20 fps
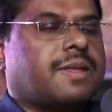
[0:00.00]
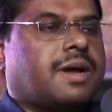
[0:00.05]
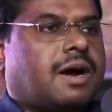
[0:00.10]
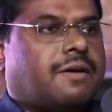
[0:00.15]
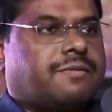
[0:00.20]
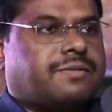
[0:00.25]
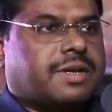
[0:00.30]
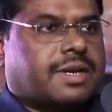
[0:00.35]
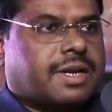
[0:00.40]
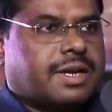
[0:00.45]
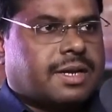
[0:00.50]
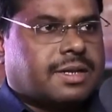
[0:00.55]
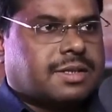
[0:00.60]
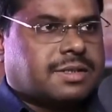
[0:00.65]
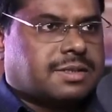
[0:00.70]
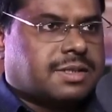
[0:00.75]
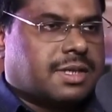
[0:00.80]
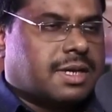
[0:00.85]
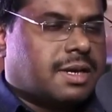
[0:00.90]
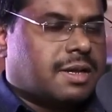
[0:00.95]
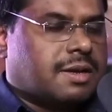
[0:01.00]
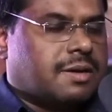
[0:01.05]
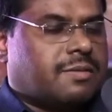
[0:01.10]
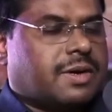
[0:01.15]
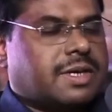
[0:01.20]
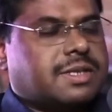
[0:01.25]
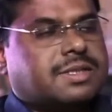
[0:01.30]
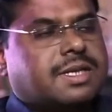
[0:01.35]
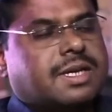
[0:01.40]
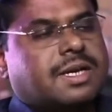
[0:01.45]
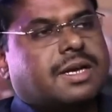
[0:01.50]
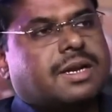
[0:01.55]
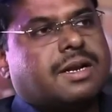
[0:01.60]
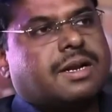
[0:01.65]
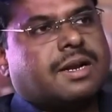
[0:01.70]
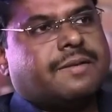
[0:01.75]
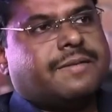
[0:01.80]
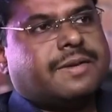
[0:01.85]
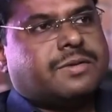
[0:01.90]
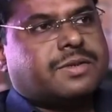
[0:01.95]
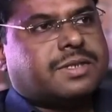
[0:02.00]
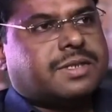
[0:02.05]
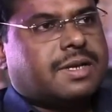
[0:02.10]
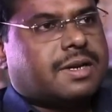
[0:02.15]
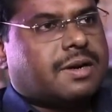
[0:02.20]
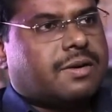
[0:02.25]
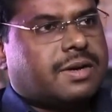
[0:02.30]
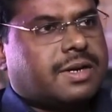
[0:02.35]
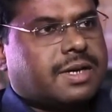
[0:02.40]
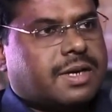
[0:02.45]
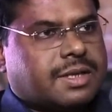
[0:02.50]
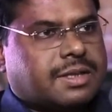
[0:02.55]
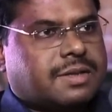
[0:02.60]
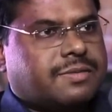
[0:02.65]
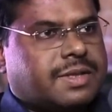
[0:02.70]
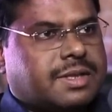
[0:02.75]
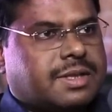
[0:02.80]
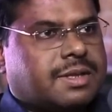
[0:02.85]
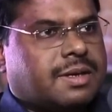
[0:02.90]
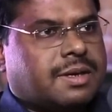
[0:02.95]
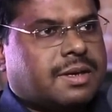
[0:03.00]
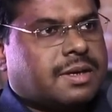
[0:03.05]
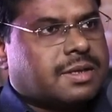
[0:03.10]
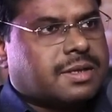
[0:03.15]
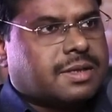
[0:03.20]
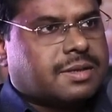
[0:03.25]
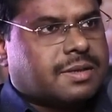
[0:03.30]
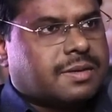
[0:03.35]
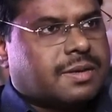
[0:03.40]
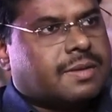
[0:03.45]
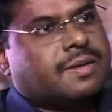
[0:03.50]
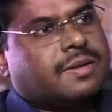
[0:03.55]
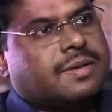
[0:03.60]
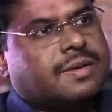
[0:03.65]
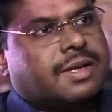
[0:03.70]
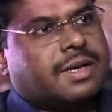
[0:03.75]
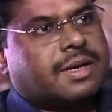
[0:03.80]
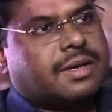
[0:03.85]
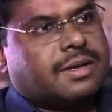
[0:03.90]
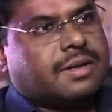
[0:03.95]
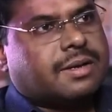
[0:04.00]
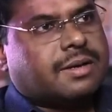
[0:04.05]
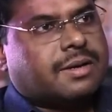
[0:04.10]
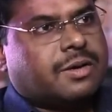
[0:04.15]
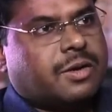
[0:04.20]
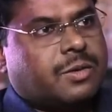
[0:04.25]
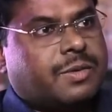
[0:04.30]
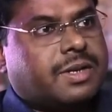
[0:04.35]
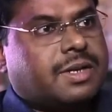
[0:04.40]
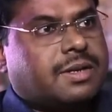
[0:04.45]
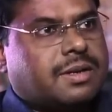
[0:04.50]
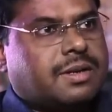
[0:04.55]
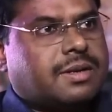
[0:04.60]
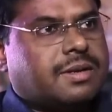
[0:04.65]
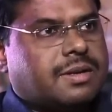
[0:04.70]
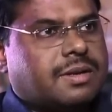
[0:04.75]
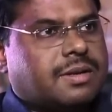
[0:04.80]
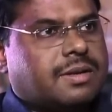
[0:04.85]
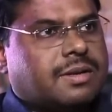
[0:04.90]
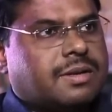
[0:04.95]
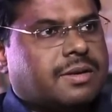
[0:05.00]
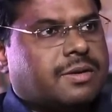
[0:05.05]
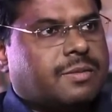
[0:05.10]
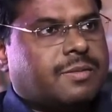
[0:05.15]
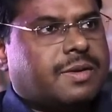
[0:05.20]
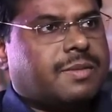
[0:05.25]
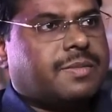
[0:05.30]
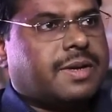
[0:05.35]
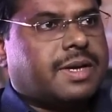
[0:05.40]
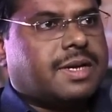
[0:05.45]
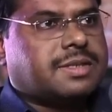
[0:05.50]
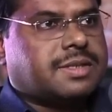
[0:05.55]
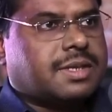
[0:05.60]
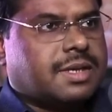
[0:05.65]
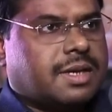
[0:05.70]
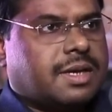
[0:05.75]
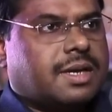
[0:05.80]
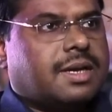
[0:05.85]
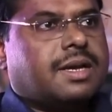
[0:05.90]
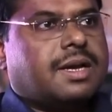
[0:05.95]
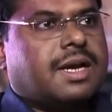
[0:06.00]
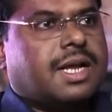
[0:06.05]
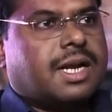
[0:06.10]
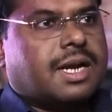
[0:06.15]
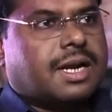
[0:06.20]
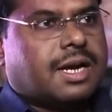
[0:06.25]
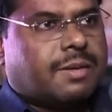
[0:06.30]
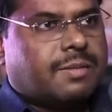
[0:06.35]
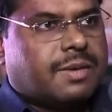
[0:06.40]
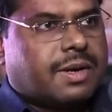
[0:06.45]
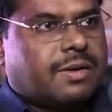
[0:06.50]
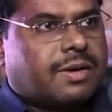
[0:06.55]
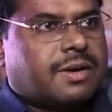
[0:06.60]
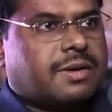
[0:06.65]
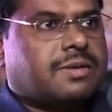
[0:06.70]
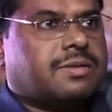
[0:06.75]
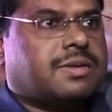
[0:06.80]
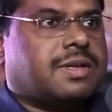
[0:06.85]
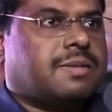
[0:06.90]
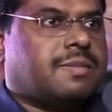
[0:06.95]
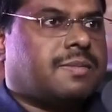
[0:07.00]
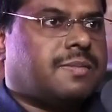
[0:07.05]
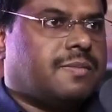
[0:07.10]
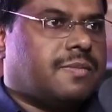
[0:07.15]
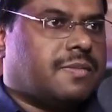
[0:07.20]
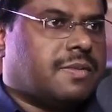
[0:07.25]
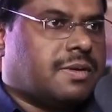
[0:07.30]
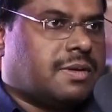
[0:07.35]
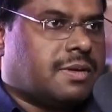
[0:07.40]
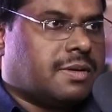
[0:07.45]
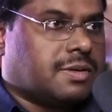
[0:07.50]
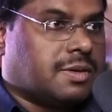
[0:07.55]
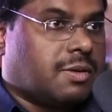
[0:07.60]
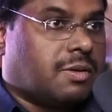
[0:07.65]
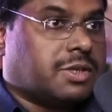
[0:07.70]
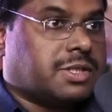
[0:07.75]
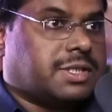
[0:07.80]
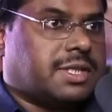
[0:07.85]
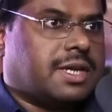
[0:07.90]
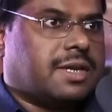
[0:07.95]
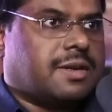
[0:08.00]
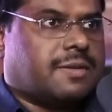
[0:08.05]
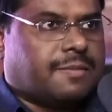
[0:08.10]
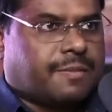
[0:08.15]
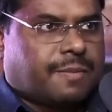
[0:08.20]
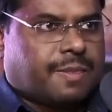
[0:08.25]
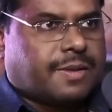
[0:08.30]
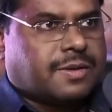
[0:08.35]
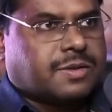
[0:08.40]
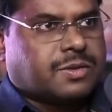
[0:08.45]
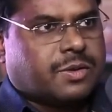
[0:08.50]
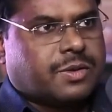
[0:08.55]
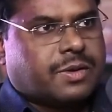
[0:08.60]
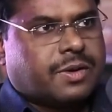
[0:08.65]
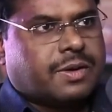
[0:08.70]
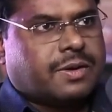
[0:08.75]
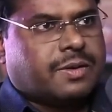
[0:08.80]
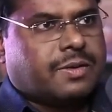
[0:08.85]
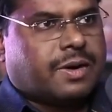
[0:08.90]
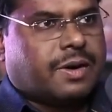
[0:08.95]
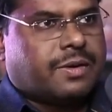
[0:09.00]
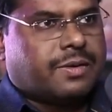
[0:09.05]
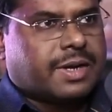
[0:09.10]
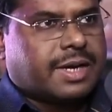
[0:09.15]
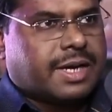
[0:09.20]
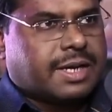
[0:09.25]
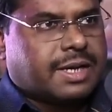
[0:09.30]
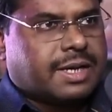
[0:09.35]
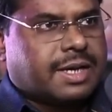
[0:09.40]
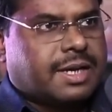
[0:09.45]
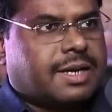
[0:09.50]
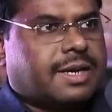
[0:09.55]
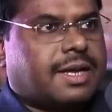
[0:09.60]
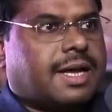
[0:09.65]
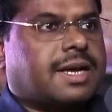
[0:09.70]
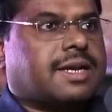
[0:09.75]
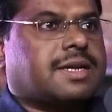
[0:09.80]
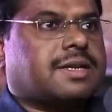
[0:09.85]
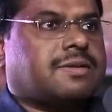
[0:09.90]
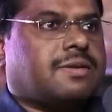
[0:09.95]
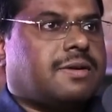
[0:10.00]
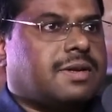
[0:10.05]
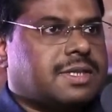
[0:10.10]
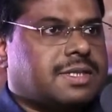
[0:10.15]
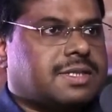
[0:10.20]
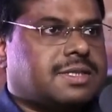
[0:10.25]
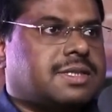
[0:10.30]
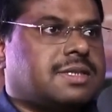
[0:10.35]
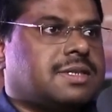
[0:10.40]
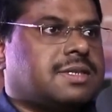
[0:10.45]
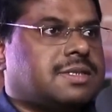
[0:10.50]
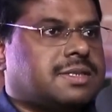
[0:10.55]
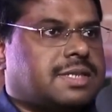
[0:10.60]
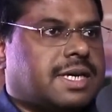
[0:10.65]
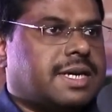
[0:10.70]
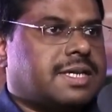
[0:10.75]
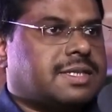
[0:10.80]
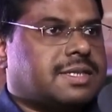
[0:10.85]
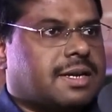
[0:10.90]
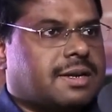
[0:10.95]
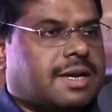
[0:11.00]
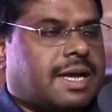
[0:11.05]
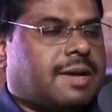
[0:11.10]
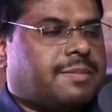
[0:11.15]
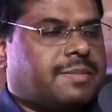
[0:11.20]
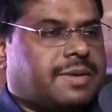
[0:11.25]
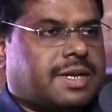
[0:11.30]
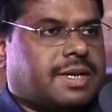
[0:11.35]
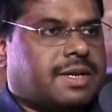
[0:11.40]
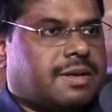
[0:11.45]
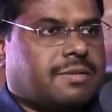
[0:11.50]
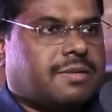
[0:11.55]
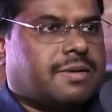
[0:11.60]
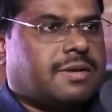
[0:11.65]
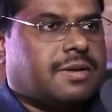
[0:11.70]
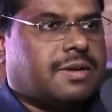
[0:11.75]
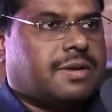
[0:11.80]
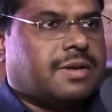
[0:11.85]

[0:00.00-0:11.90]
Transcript: after a single one single revolution around Earth with uh, uh, like uh, human human beings, it'll come down to the uh, ocean. Yeah. So you you have to get it intact. All these the studies are happening now,